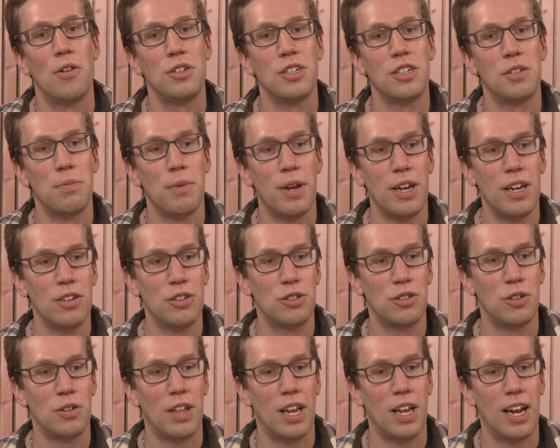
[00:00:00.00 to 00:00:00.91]
just making
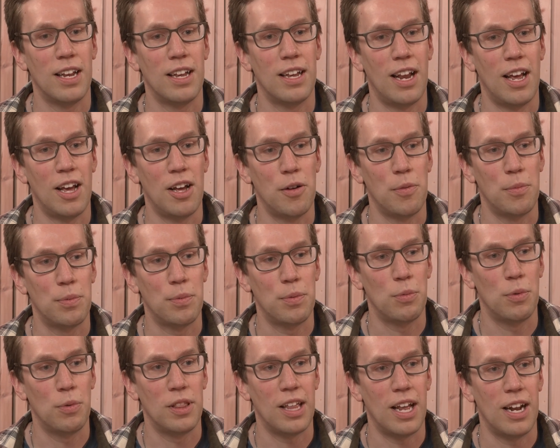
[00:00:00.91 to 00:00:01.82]
sure that I can help
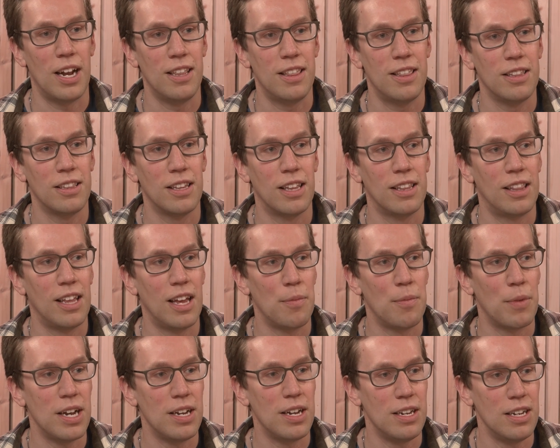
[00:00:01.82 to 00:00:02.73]
with anything that they
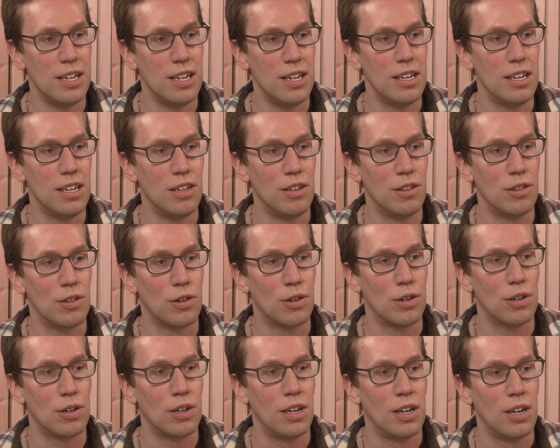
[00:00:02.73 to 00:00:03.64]
might need,
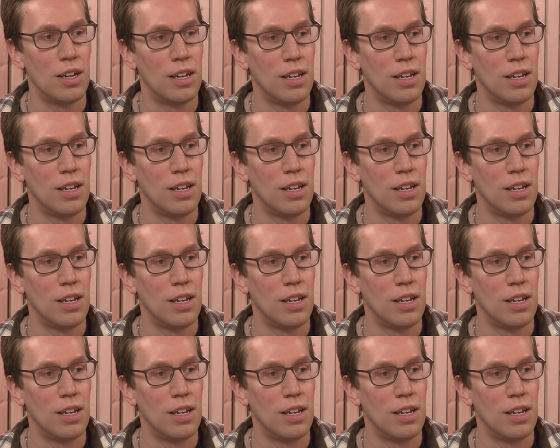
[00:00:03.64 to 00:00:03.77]
either